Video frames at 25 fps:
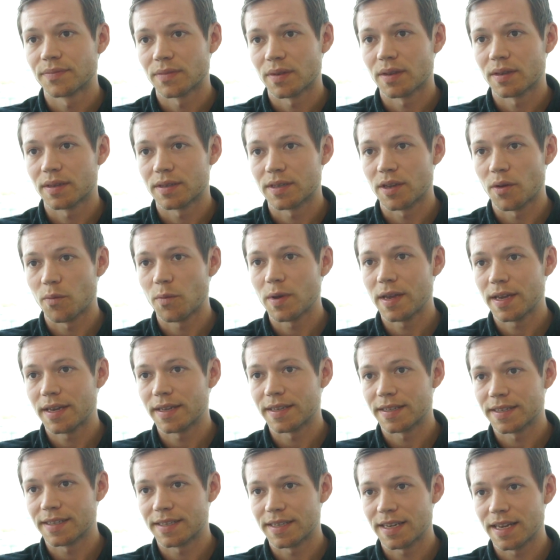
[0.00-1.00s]
Yeah. So we
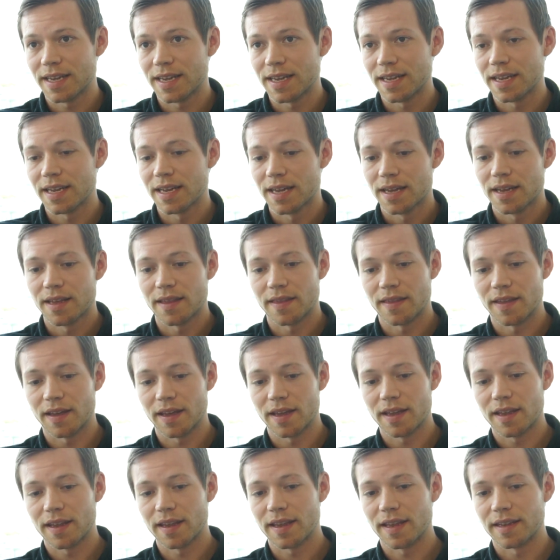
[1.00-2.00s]
can see
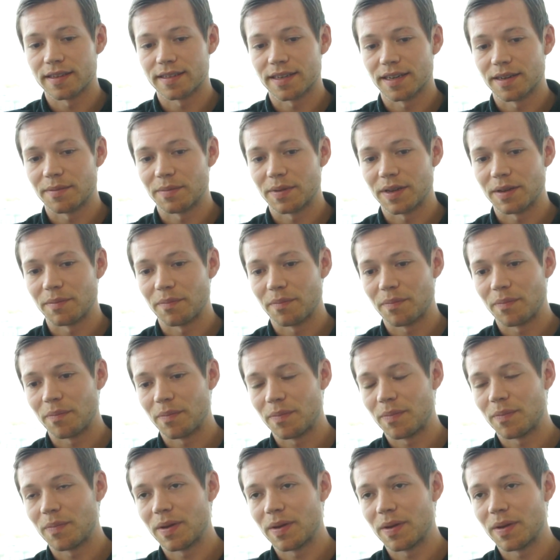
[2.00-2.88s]
that there's going to be a